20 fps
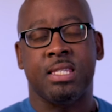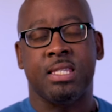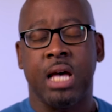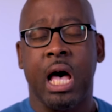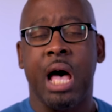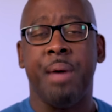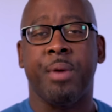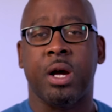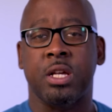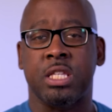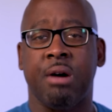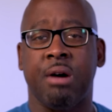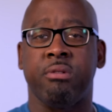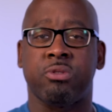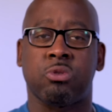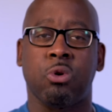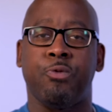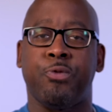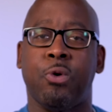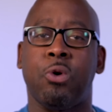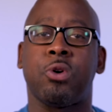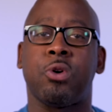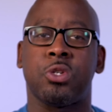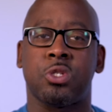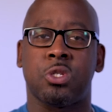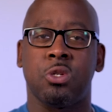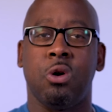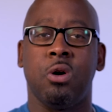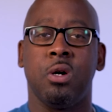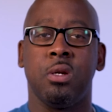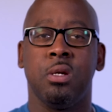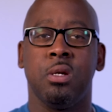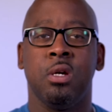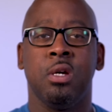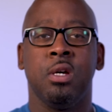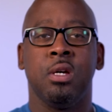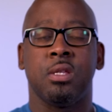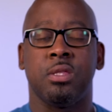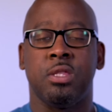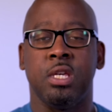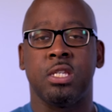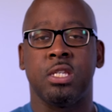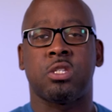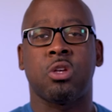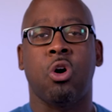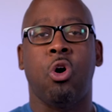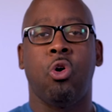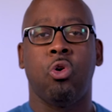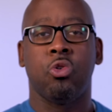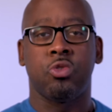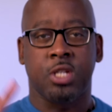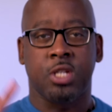time because I was so focused on this whole